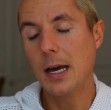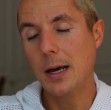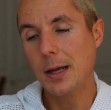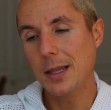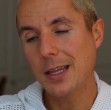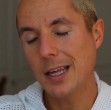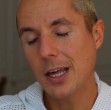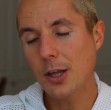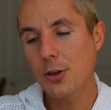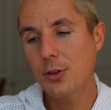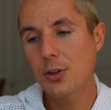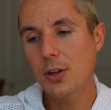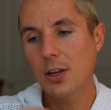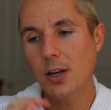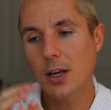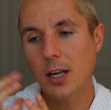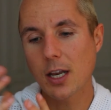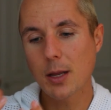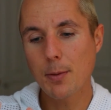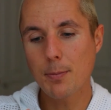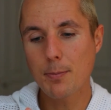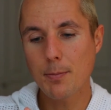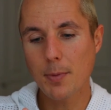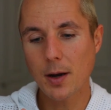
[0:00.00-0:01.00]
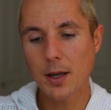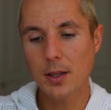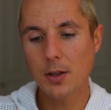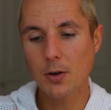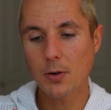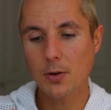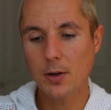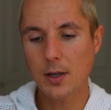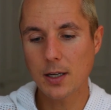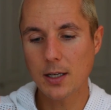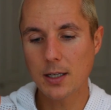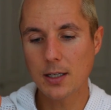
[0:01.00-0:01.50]
The other thing you got to keep in mind,
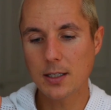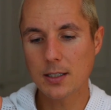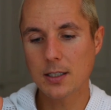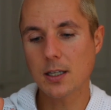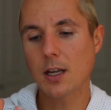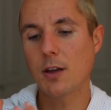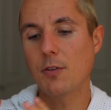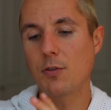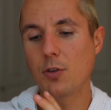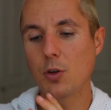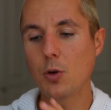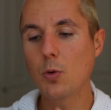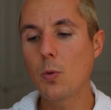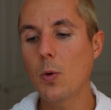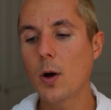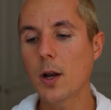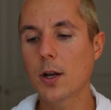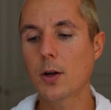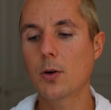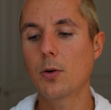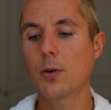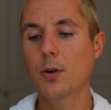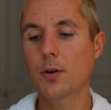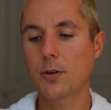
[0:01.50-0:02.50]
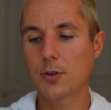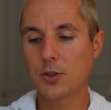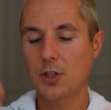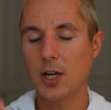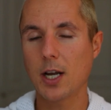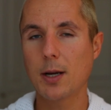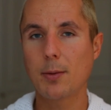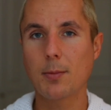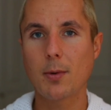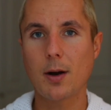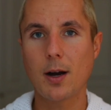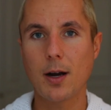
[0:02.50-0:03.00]
though, is if you want to go to
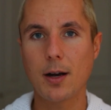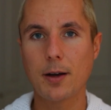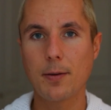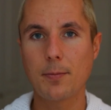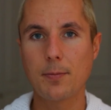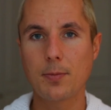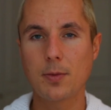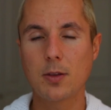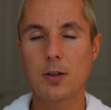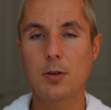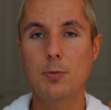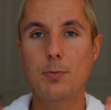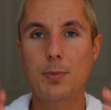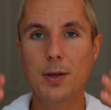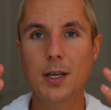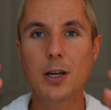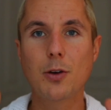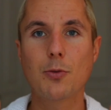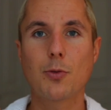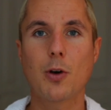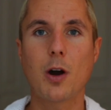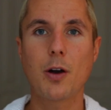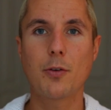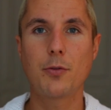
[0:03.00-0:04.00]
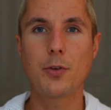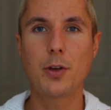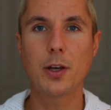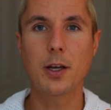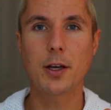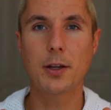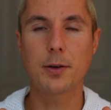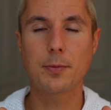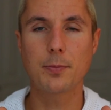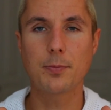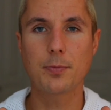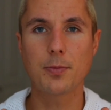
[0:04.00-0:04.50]
Chiang Mai to be a raw
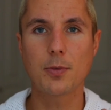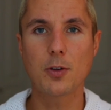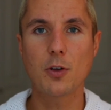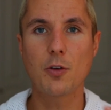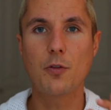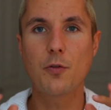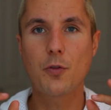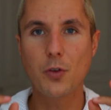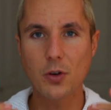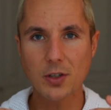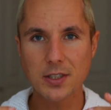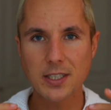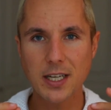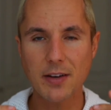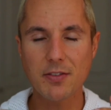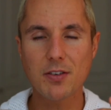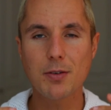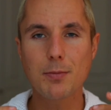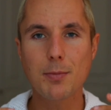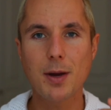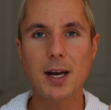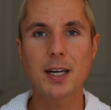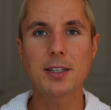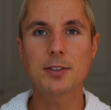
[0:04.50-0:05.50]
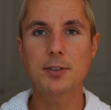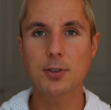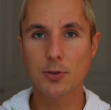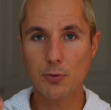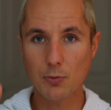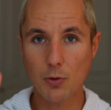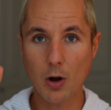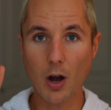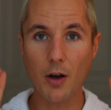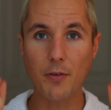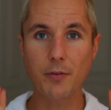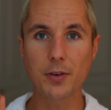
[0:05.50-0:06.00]
vegan, you first have to master
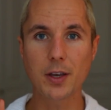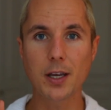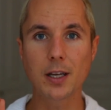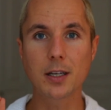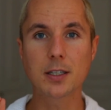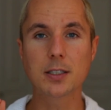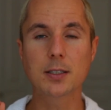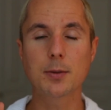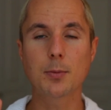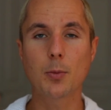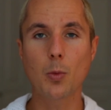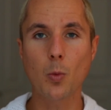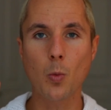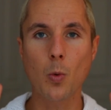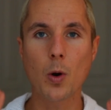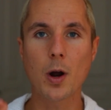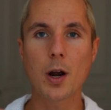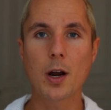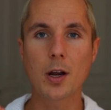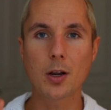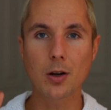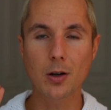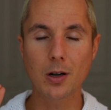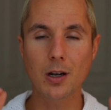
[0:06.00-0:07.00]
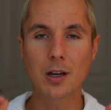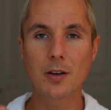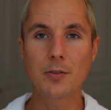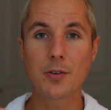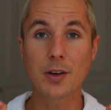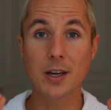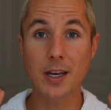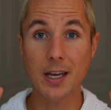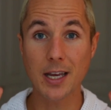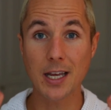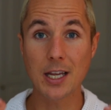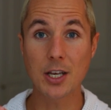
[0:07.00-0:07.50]
raw veganism where you're
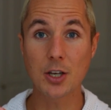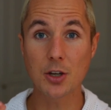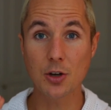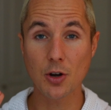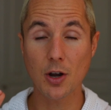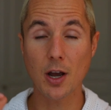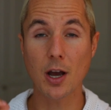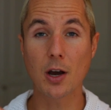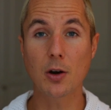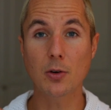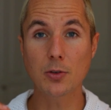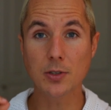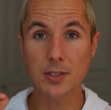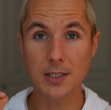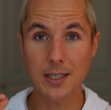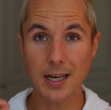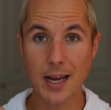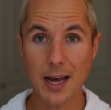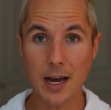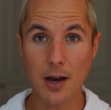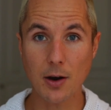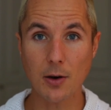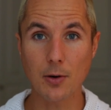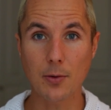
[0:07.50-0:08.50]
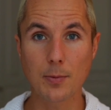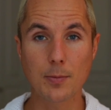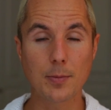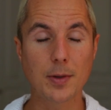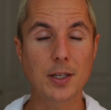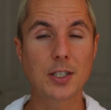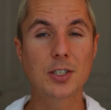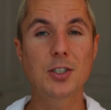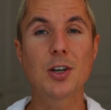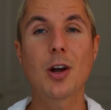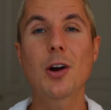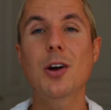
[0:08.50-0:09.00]
living in your house now.
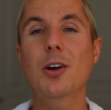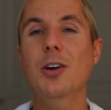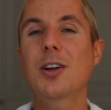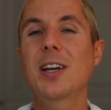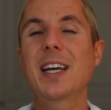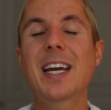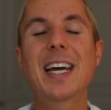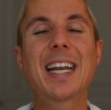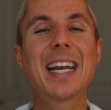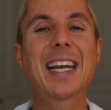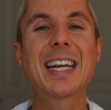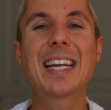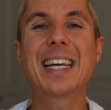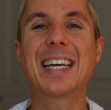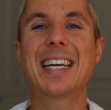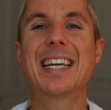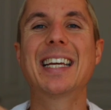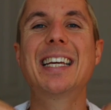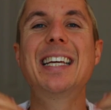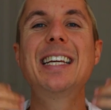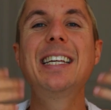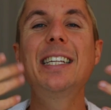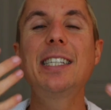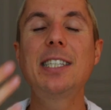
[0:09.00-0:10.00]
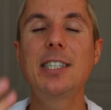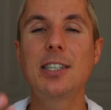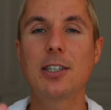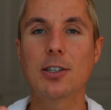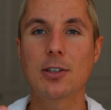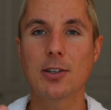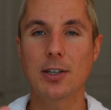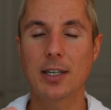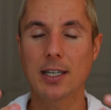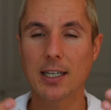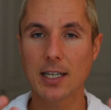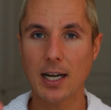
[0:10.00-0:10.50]
It's not going to get any
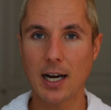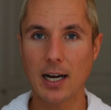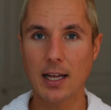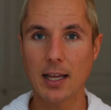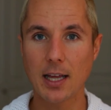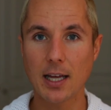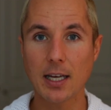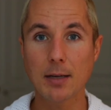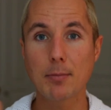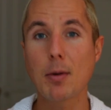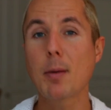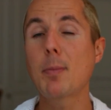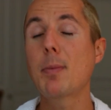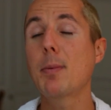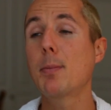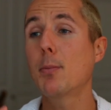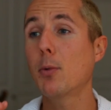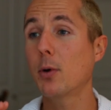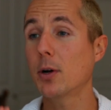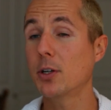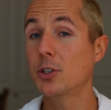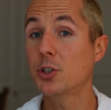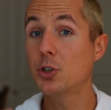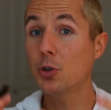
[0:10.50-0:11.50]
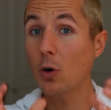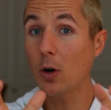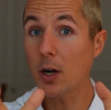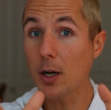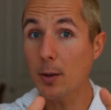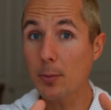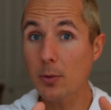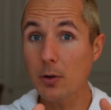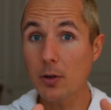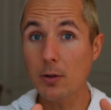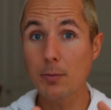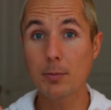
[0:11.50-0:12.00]
easier in Thailand. It might be more
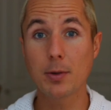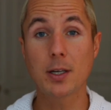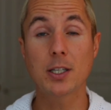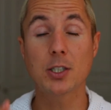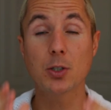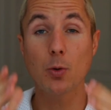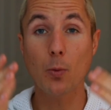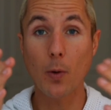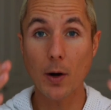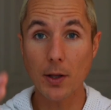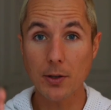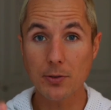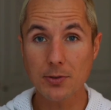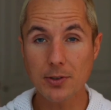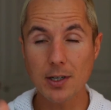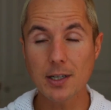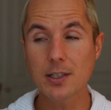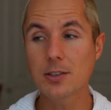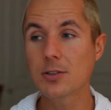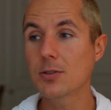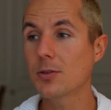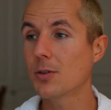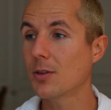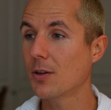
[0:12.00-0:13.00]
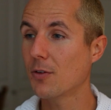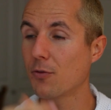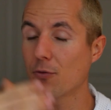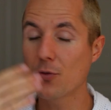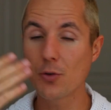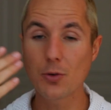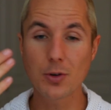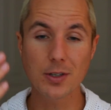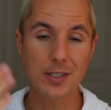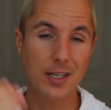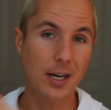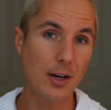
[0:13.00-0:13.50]
enjoyable because the weather's nicer and the
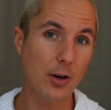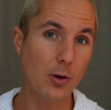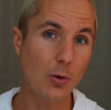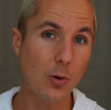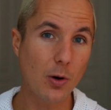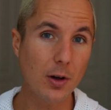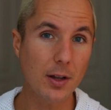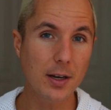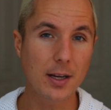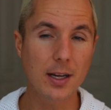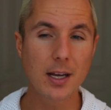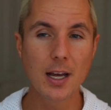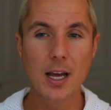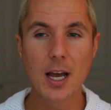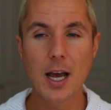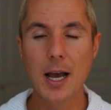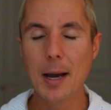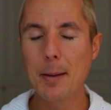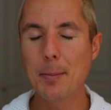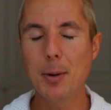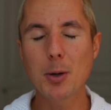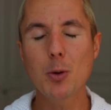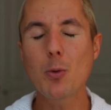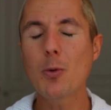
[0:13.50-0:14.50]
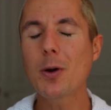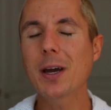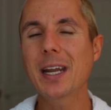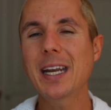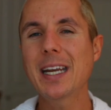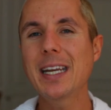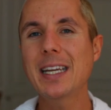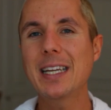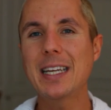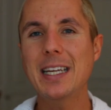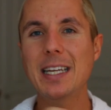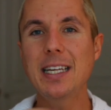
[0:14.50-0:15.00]
fruit is higher quality, but it won't get
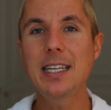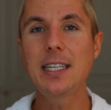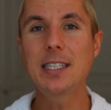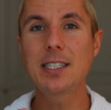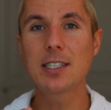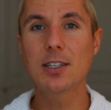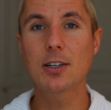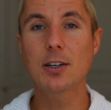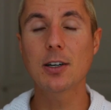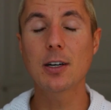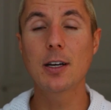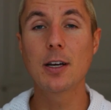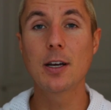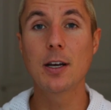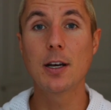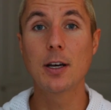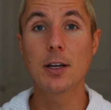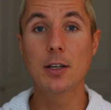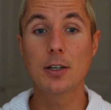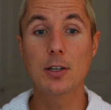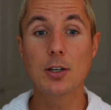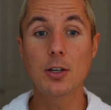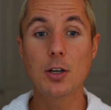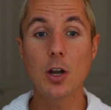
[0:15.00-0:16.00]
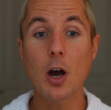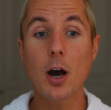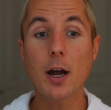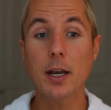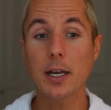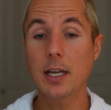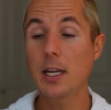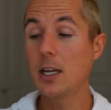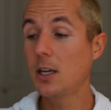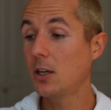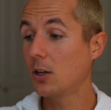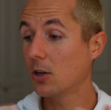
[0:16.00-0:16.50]
any easier to
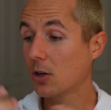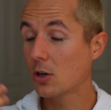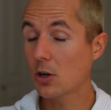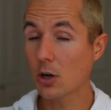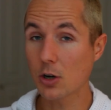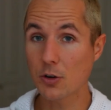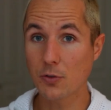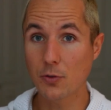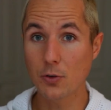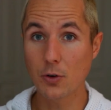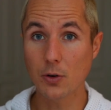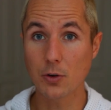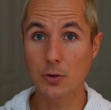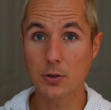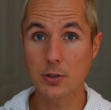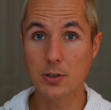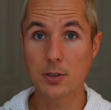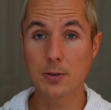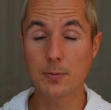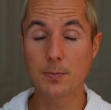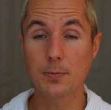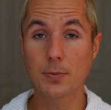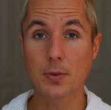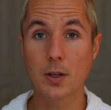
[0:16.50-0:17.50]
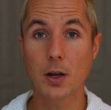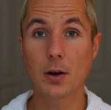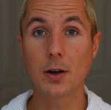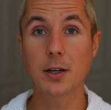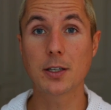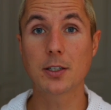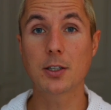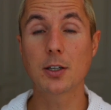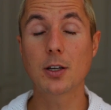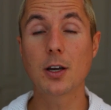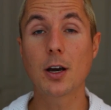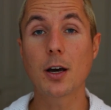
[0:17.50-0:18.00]
not eat your cooked foods, all
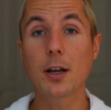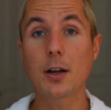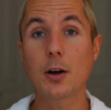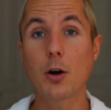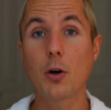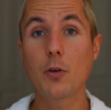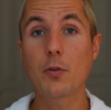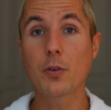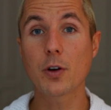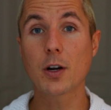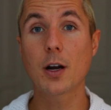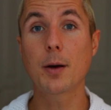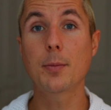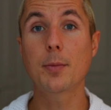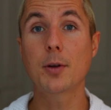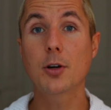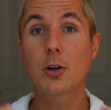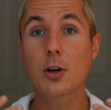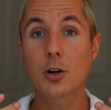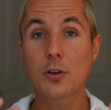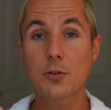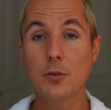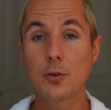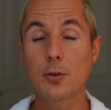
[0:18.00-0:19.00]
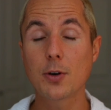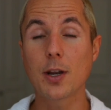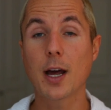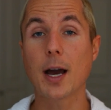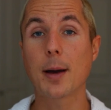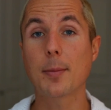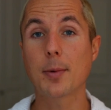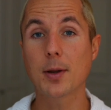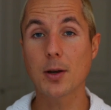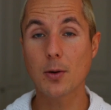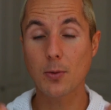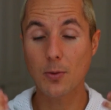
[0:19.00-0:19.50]
right? So you got to overcome the cooked food
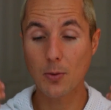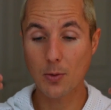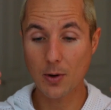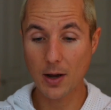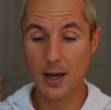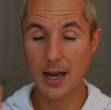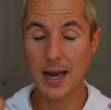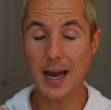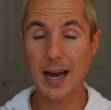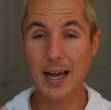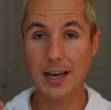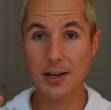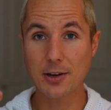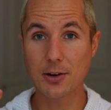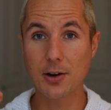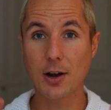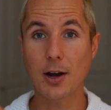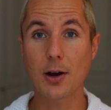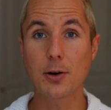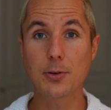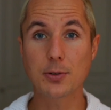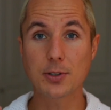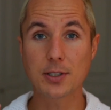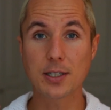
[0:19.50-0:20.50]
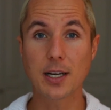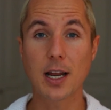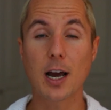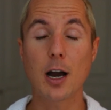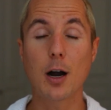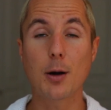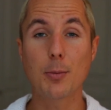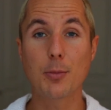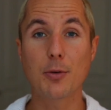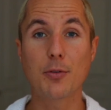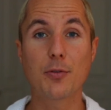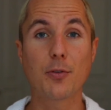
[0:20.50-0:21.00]
habit at your house
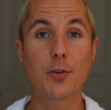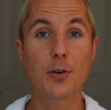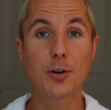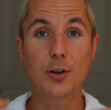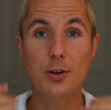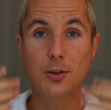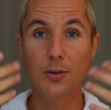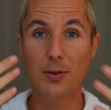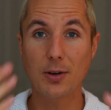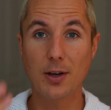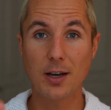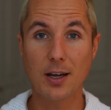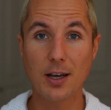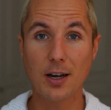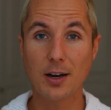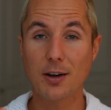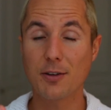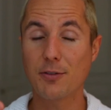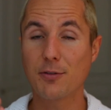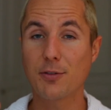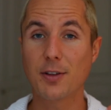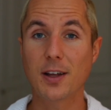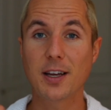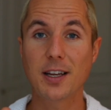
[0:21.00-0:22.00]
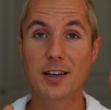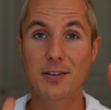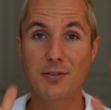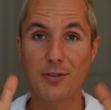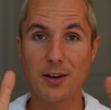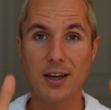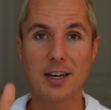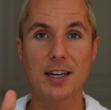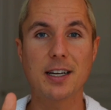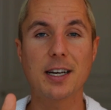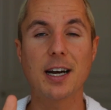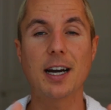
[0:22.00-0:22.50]
now before you get on a flight and
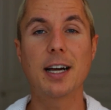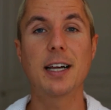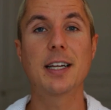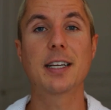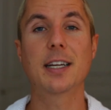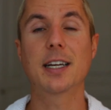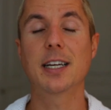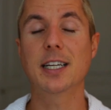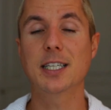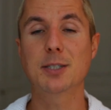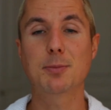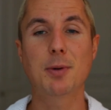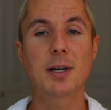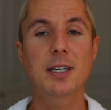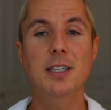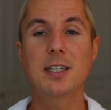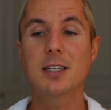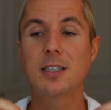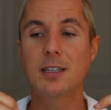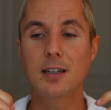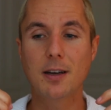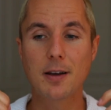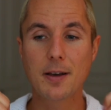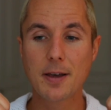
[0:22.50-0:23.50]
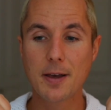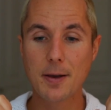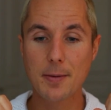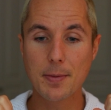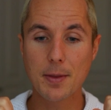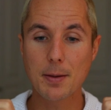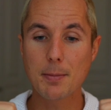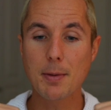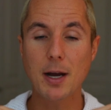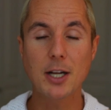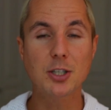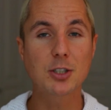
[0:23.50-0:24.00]
fly to Thailand and expect it to
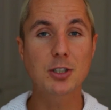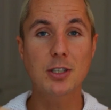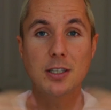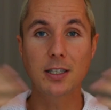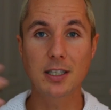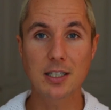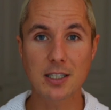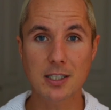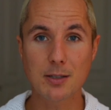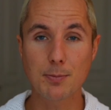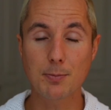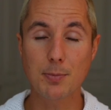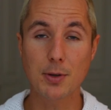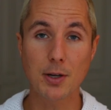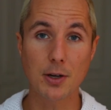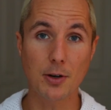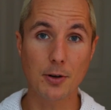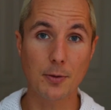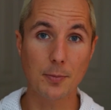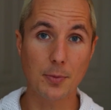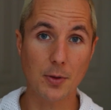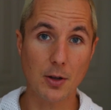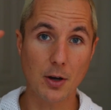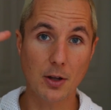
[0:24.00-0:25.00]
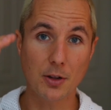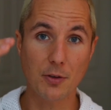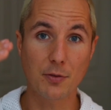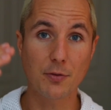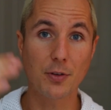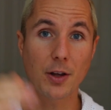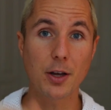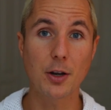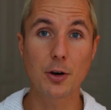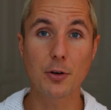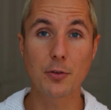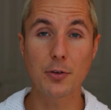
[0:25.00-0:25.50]
magically disappear on the
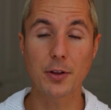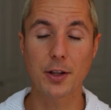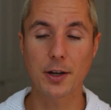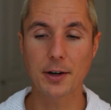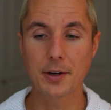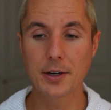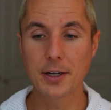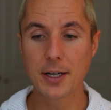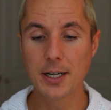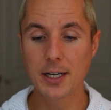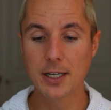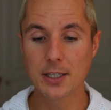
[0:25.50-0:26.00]
flight over there.